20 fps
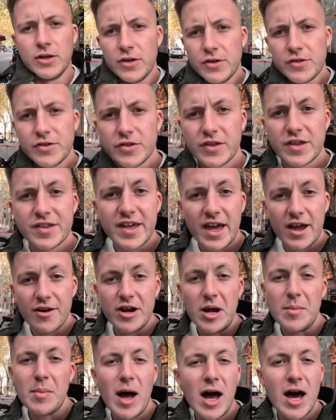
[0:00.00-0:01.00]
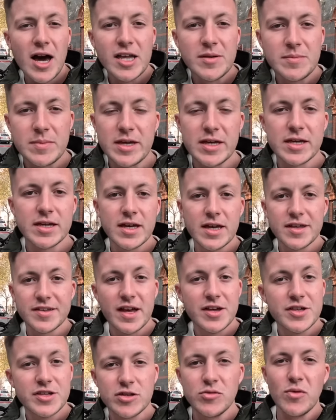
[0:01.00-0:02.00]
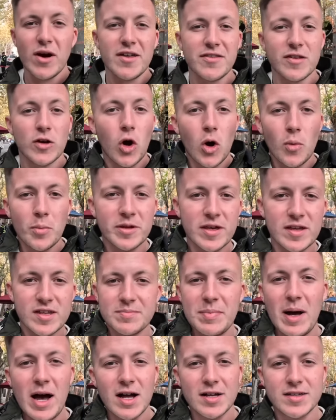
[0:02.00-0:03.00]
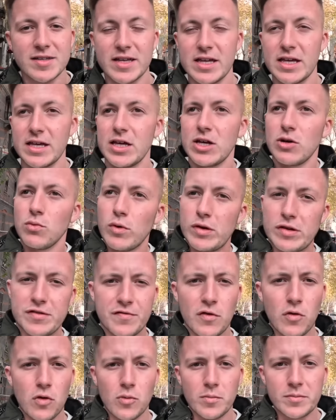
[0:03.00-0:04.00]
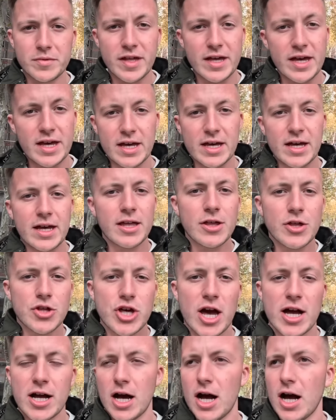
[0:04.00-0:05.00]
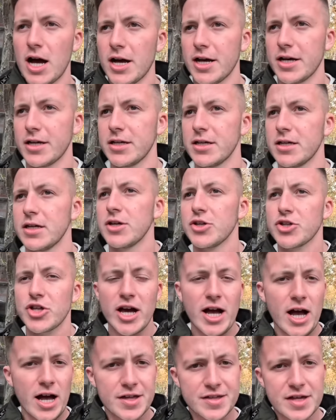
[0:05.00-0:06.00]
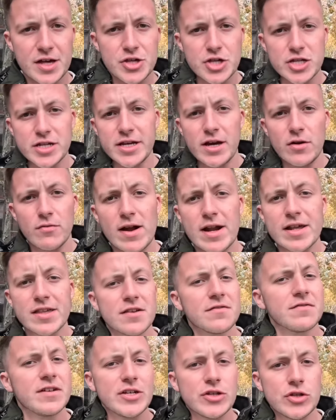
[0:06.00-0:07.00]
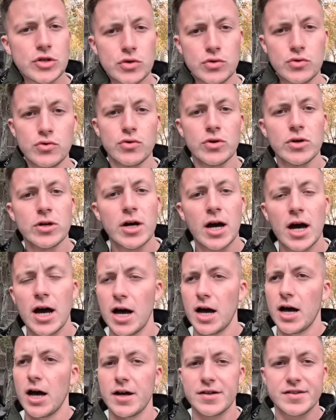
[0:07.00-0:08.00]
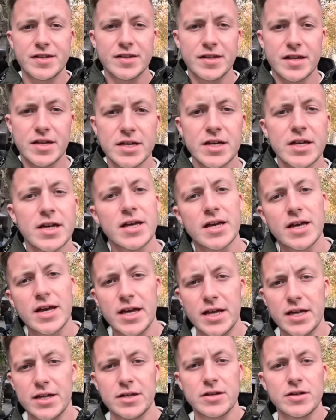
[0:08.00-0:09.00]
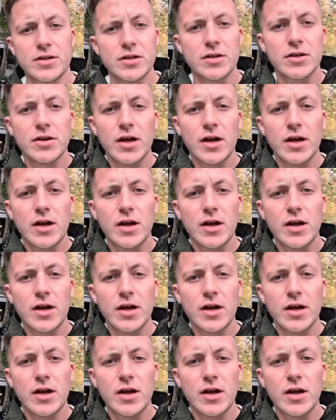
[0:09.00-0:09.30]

So this area behind me is actually where the Communist Party was formed here in Shanghai. Shanghai is actually a relatively new city in